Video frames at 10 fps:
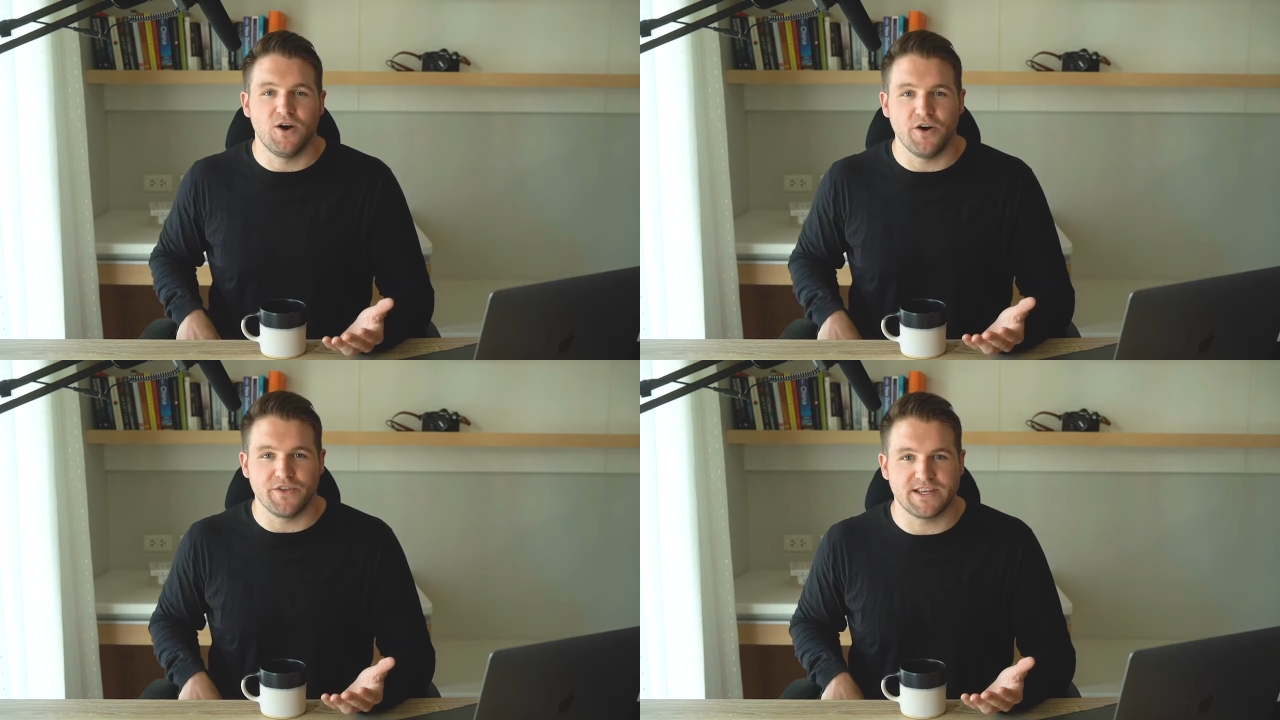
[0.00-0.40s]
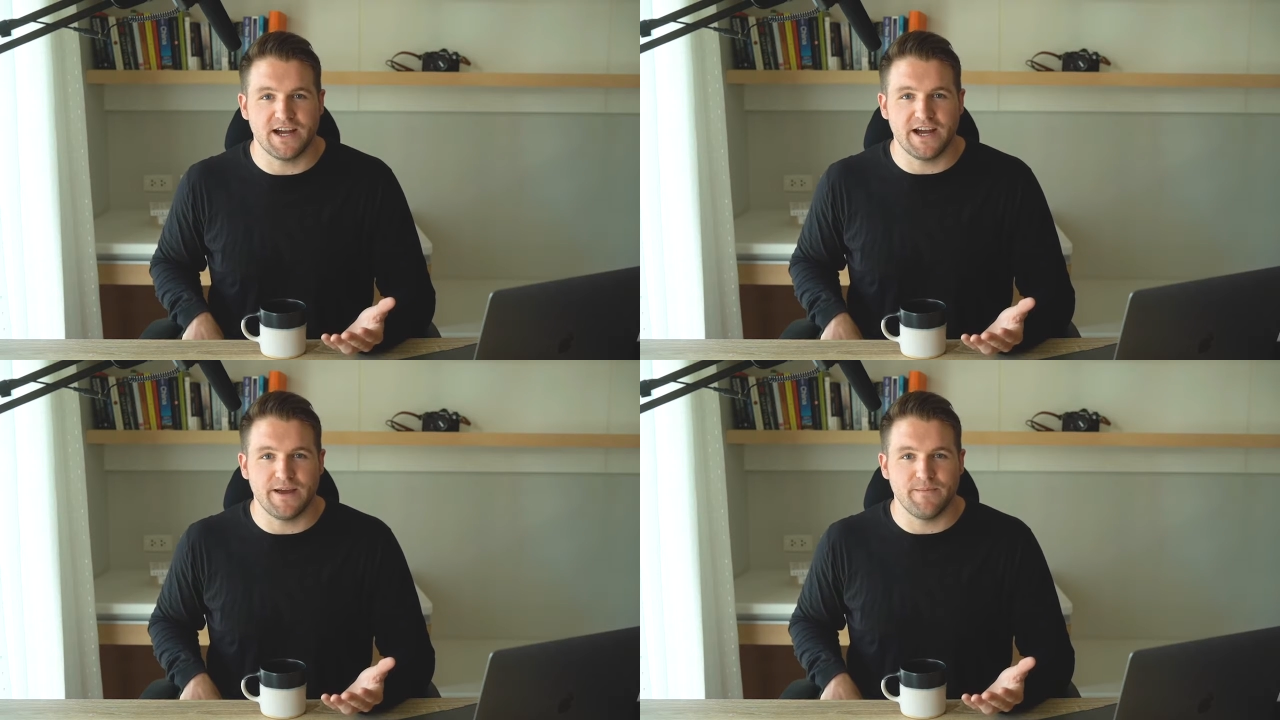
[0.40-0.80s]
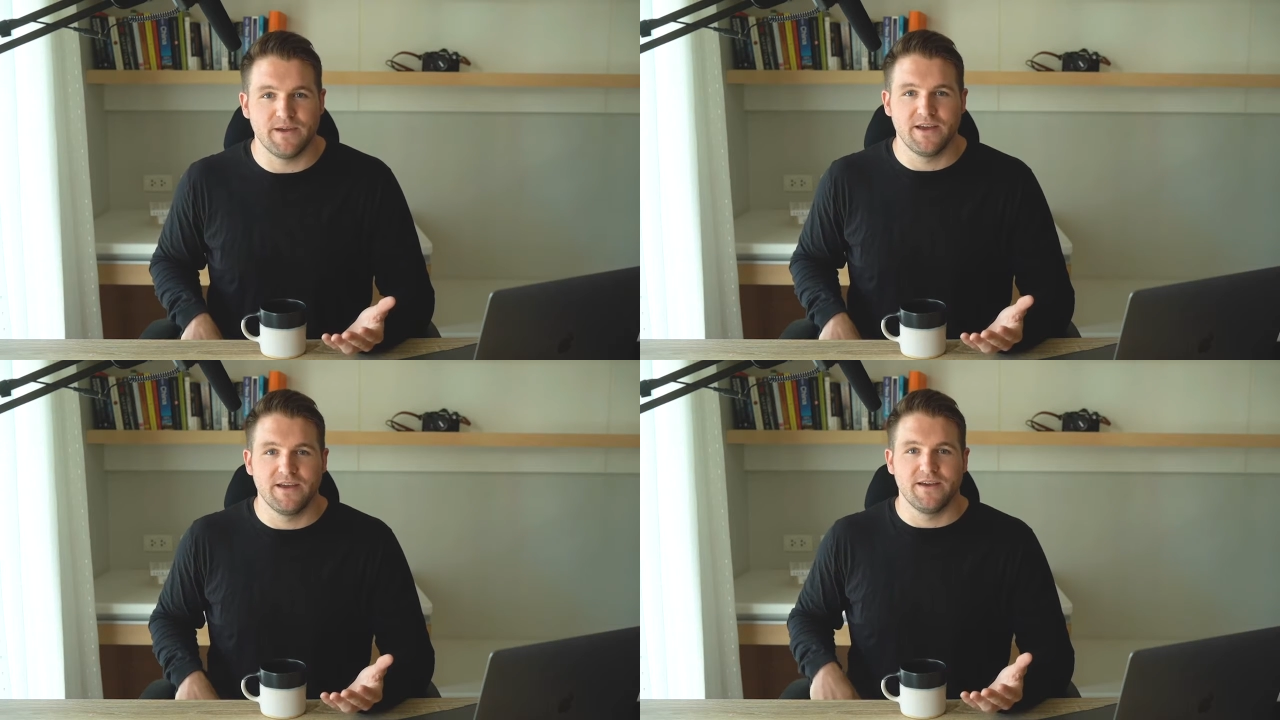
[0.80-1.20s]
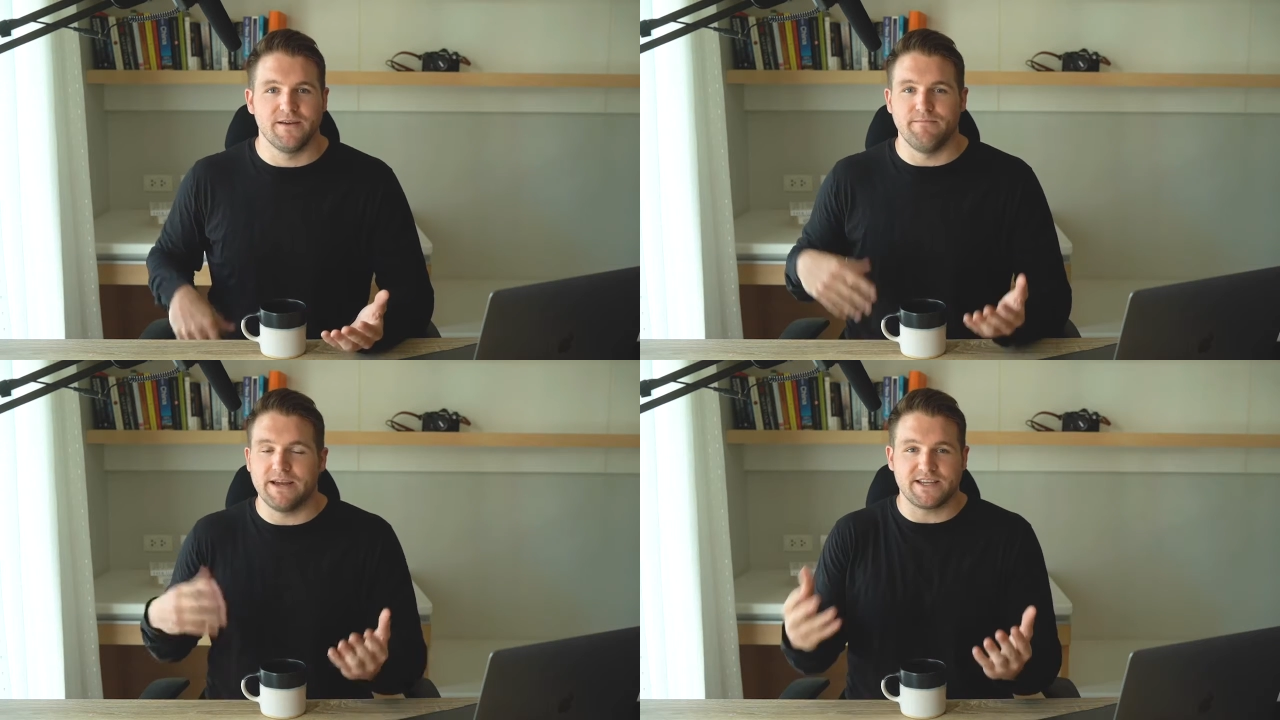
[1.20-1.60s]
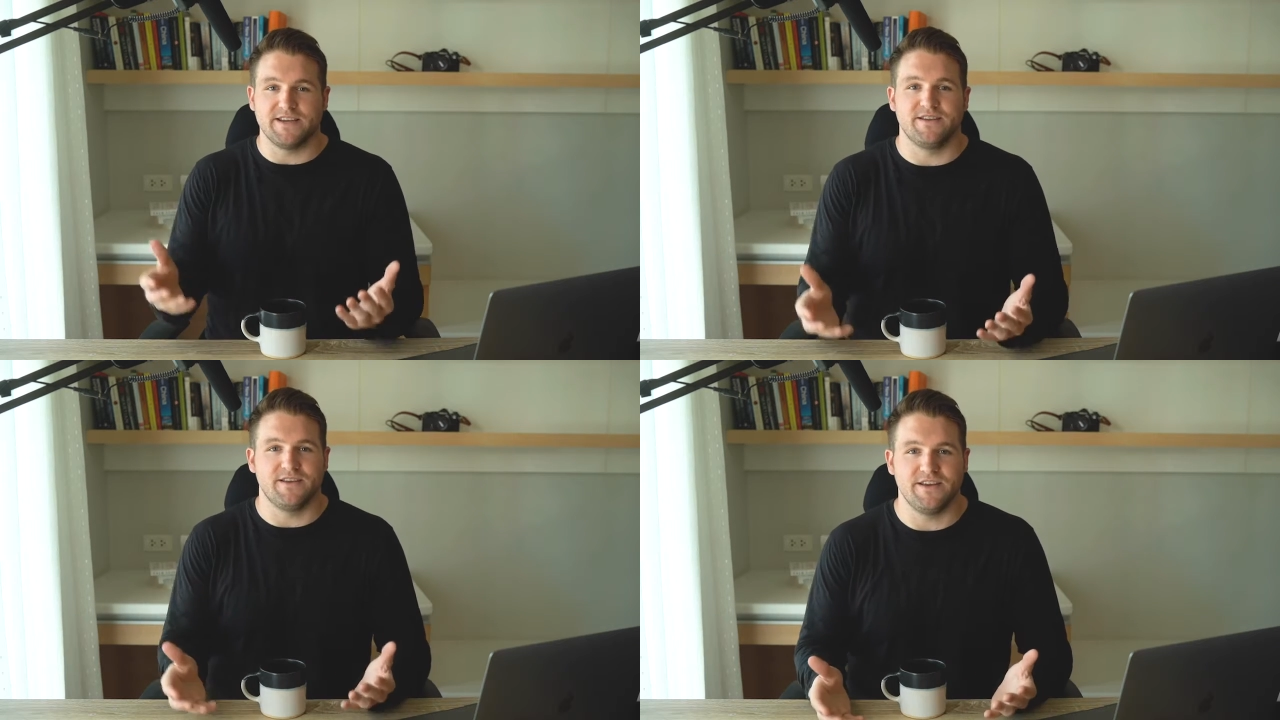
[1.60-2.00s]
all the time makes
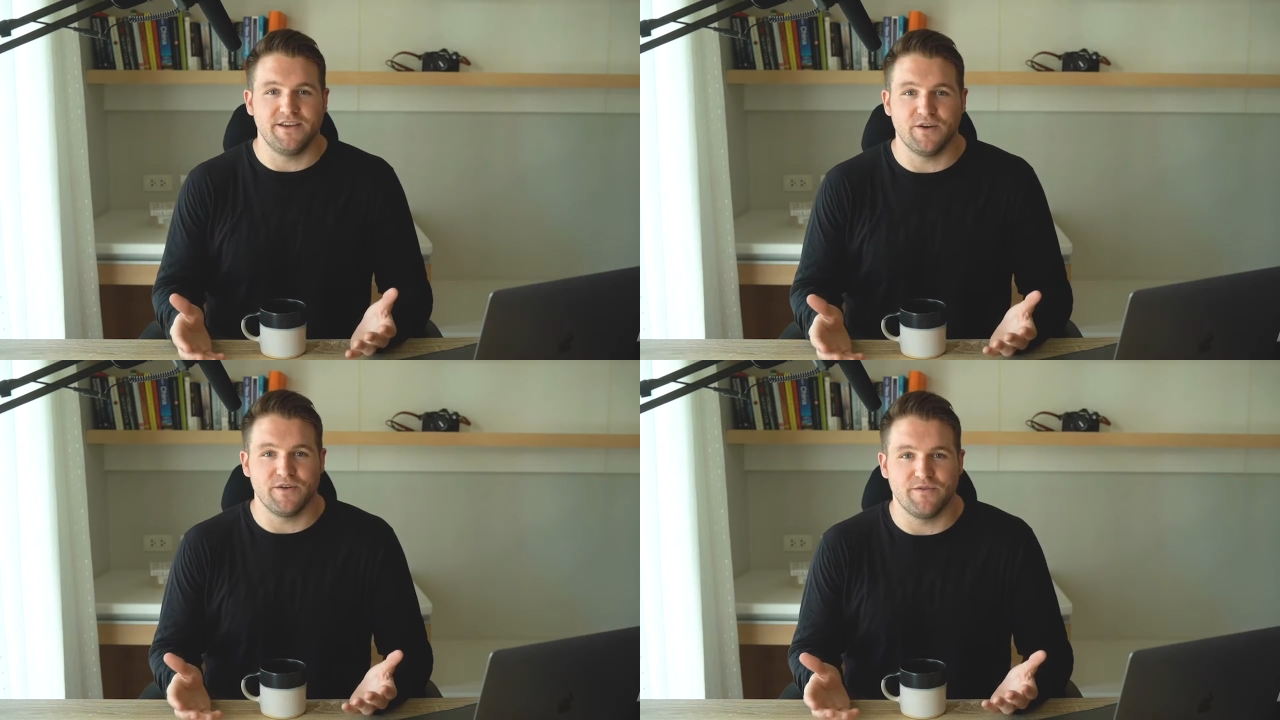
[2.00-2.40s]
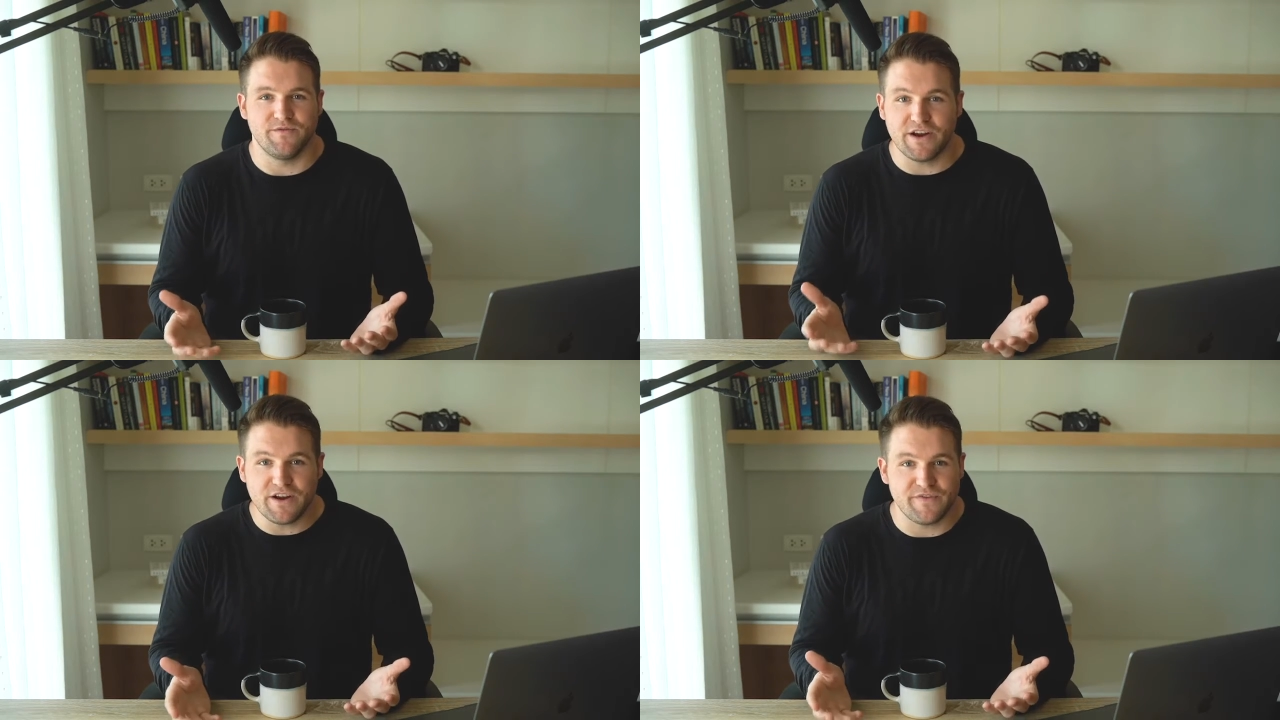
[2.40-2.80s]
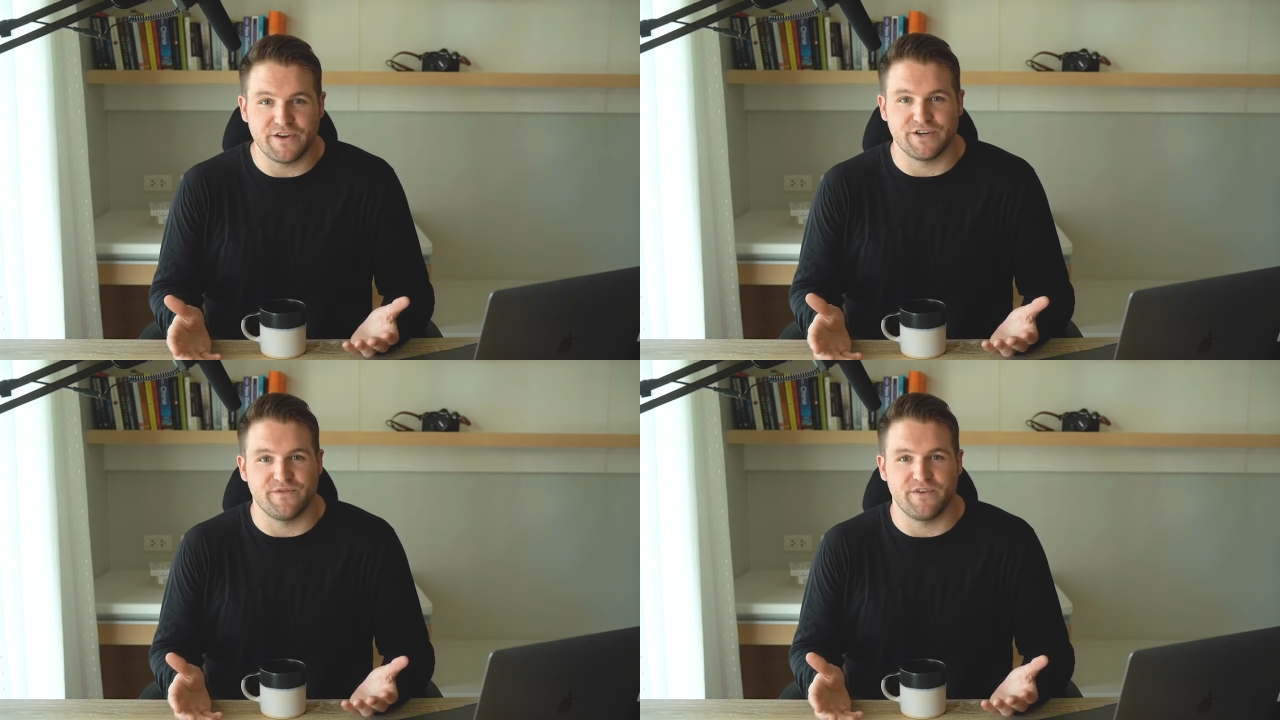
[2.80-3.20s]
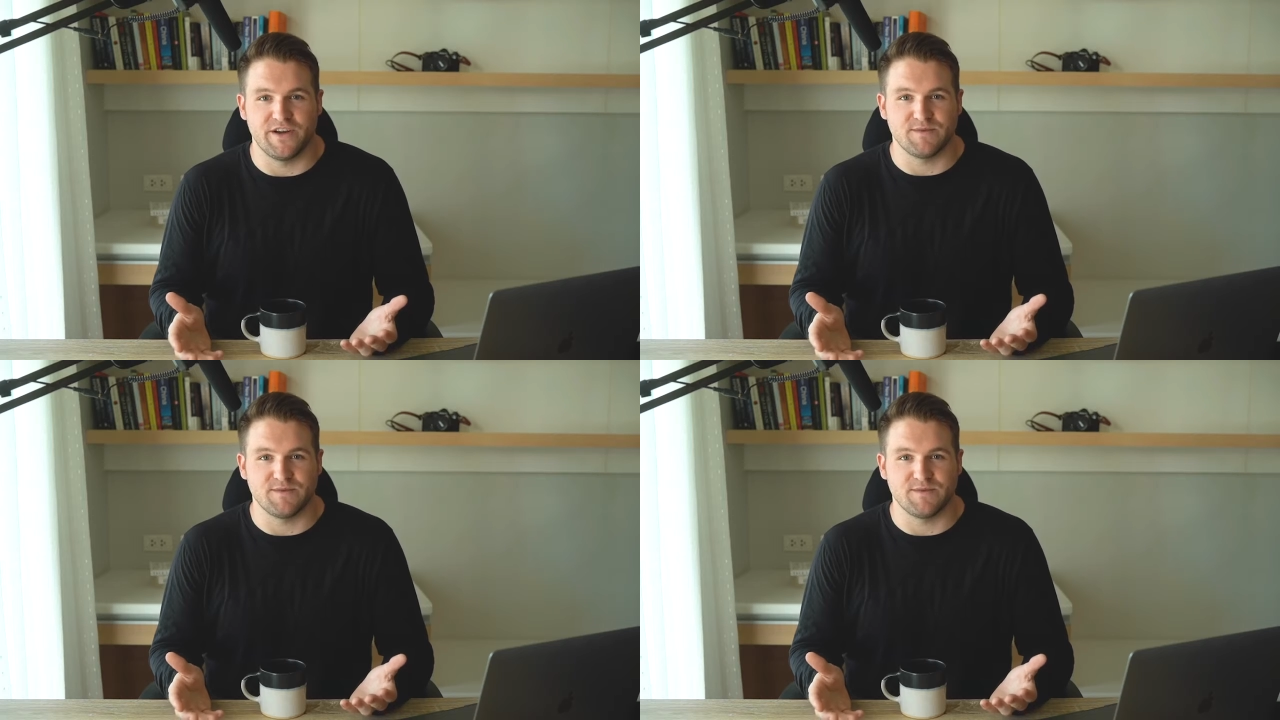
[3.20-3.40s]
it very efficient for